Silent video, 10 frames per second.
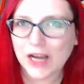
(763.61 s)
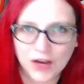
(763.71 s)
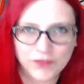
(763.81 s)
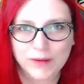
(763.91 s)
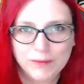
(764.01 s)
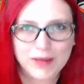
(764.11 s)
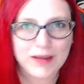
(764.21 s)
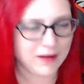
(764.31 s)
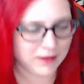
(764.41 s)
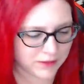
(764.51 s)
of it
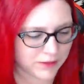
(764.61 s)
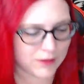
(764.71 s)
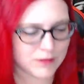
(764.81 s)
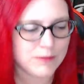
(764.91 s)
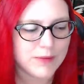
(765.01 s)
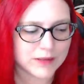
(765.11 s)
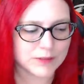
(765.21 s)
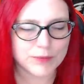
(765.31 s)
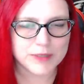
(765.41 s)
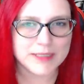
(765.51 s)
being the
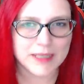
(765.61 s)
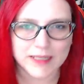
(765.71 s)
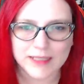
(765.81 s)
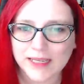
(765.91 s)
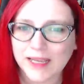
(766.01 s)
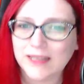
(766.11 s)
biggest pre-selling thing.